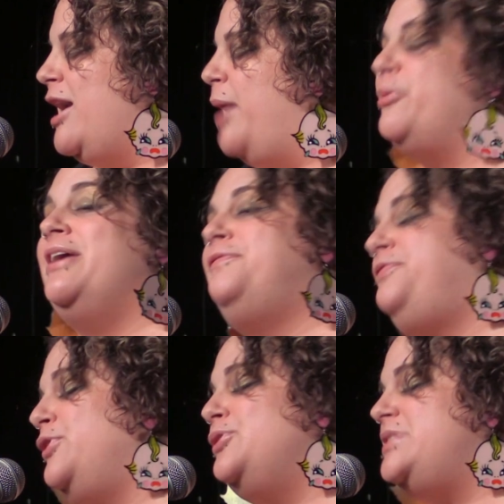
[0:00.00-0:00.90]
I bring
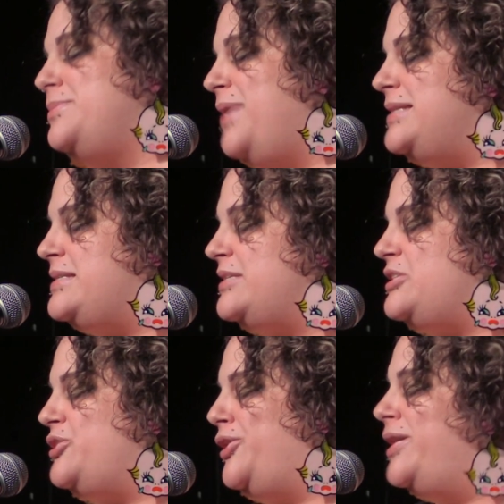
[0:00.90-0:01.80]
food to my
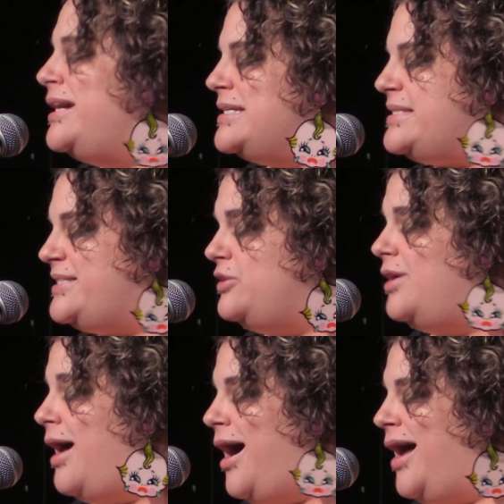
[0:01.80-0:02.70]
sister,
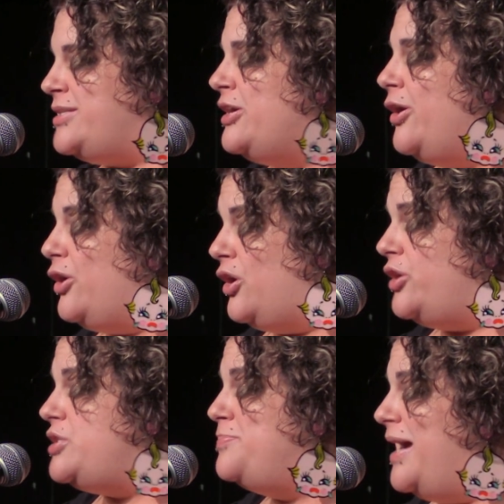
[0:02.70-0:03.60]
still hot,
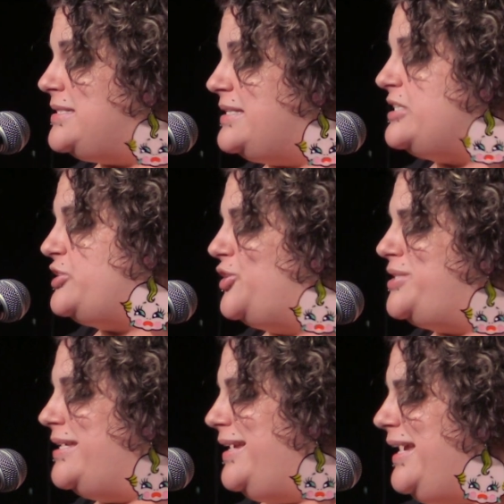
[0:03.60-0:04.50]
urge my sister
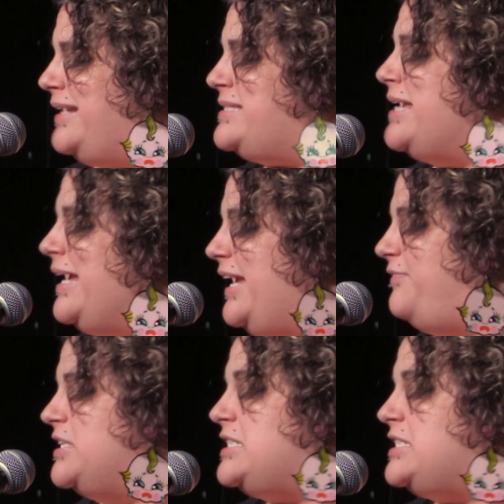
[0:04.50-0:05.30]
to eat, even